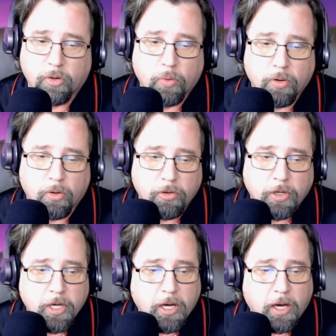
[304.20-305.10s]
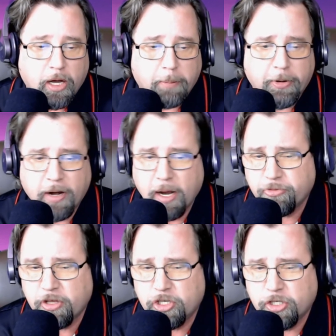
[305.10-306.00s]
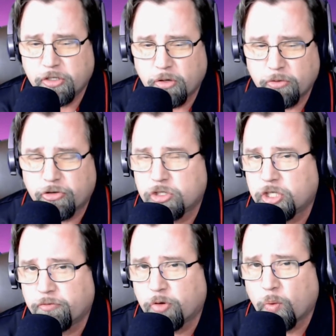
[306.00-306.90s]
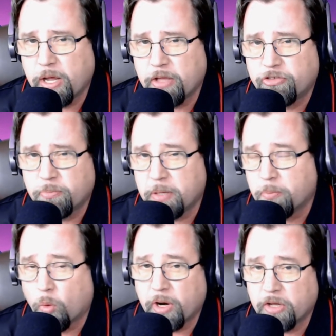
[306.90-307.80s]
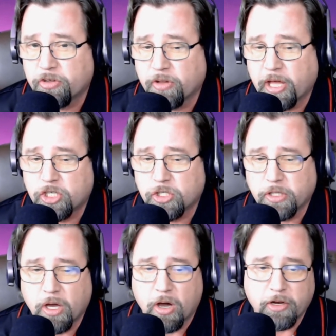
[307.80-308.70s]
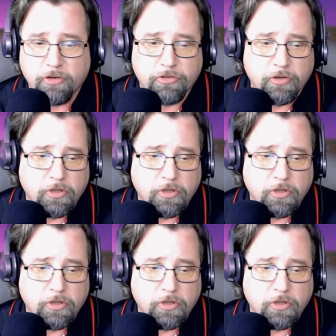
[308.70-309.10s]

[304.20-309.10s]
world, uh, perhaps they should go searching for ways to be more intellectually honest.